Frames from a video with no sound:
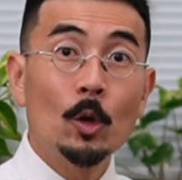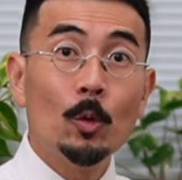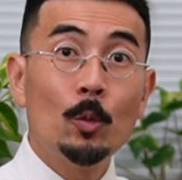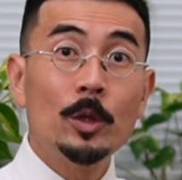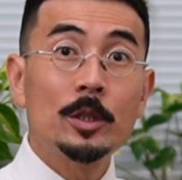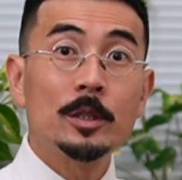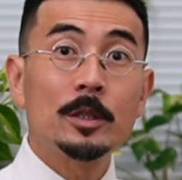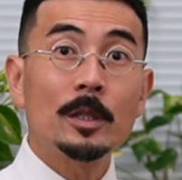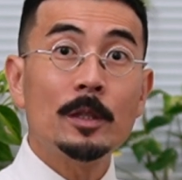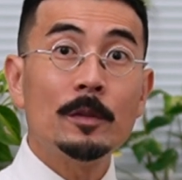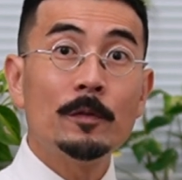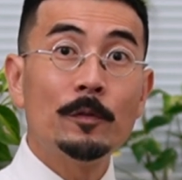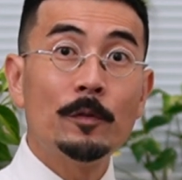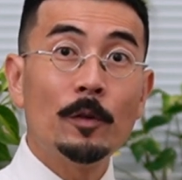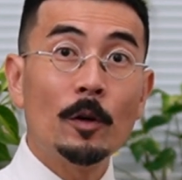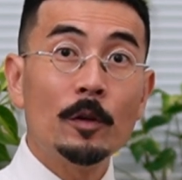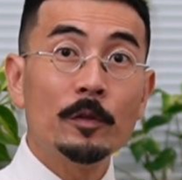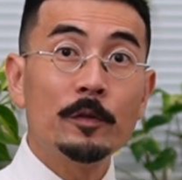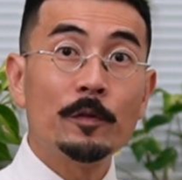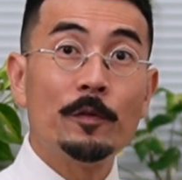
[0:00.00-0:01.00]
which
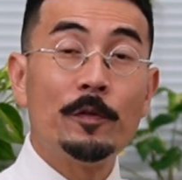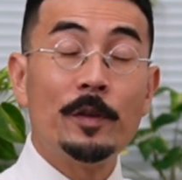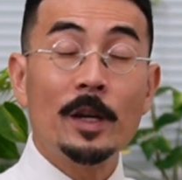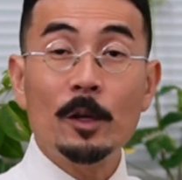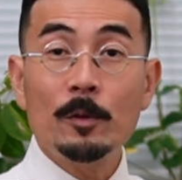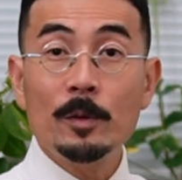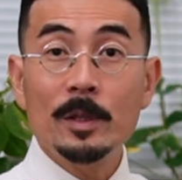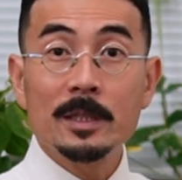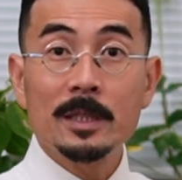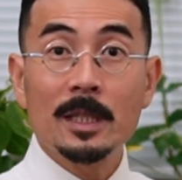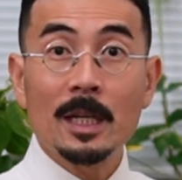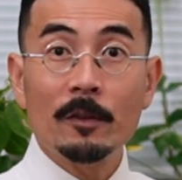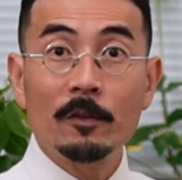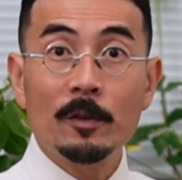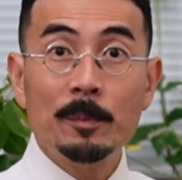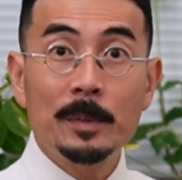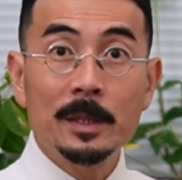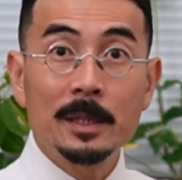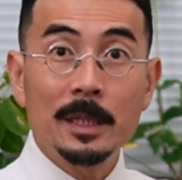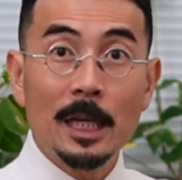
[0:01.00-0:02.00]
involved various
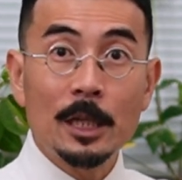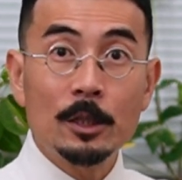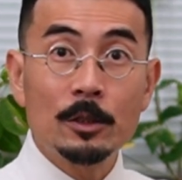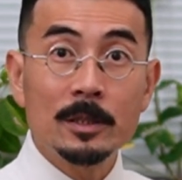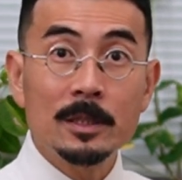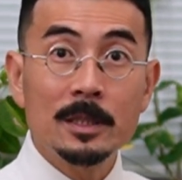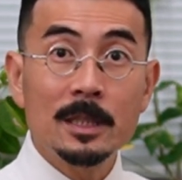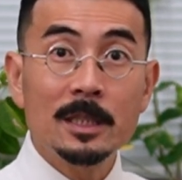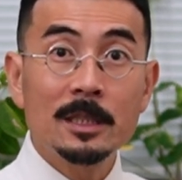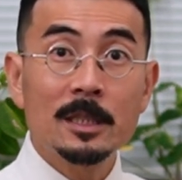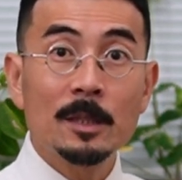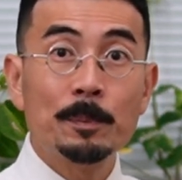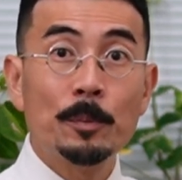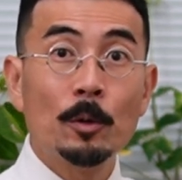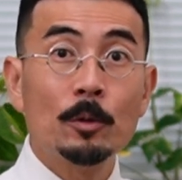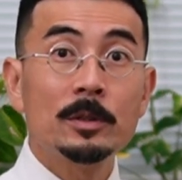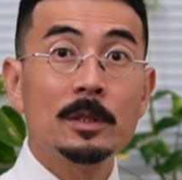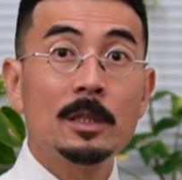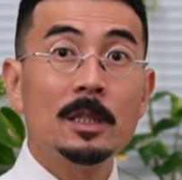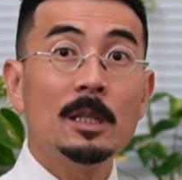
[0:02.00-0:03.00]
government agencies
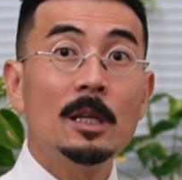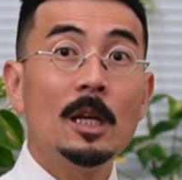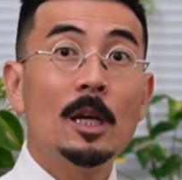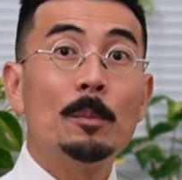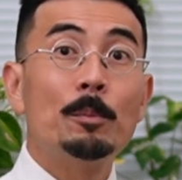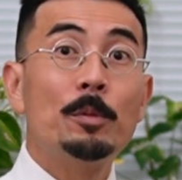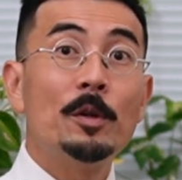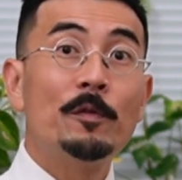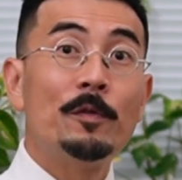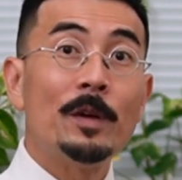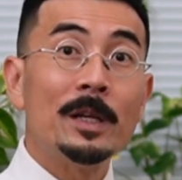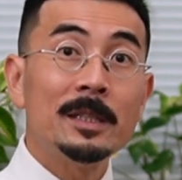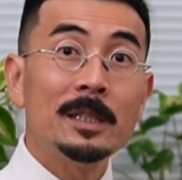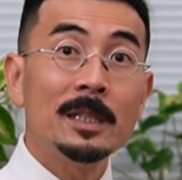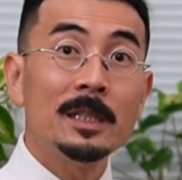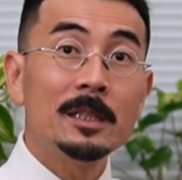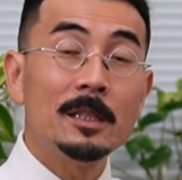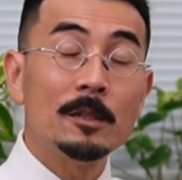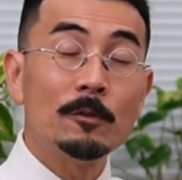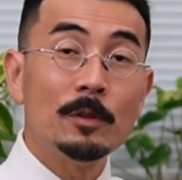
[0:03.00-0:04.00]
supposedly
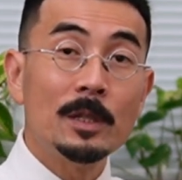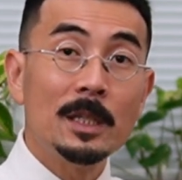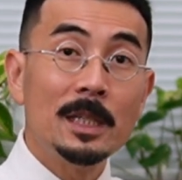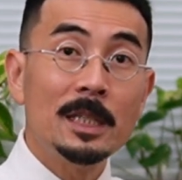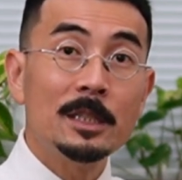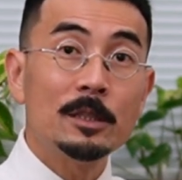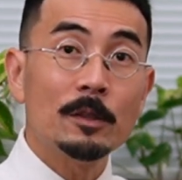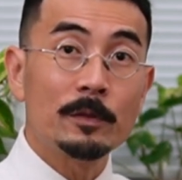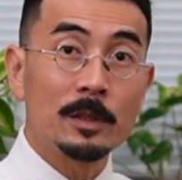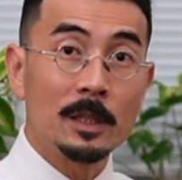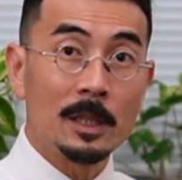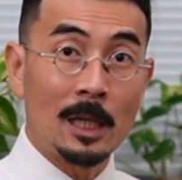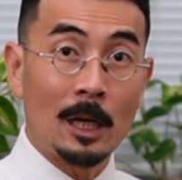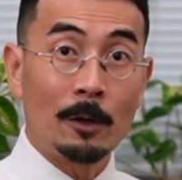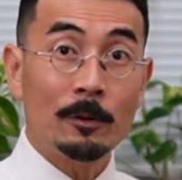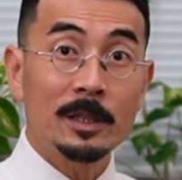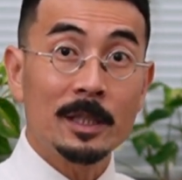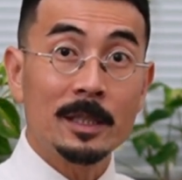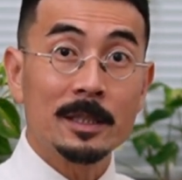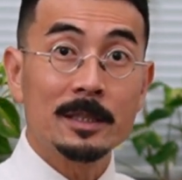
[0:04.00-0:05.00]
preventing the release of the
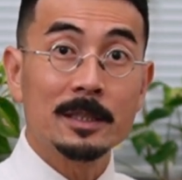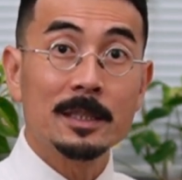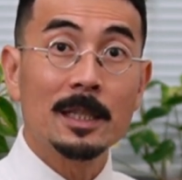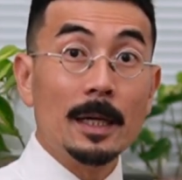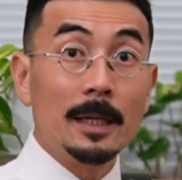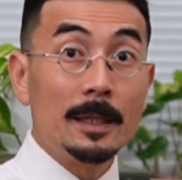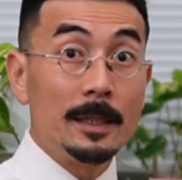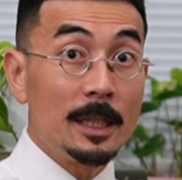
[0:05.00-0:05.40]
inheritance.